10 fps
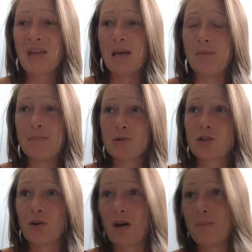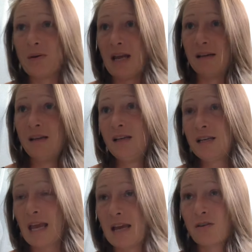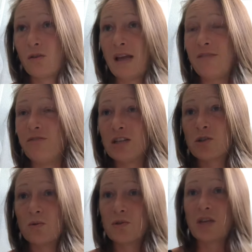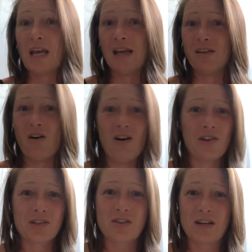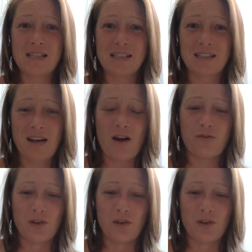and people showed up and had candlelight vigils and all this crazy stuff.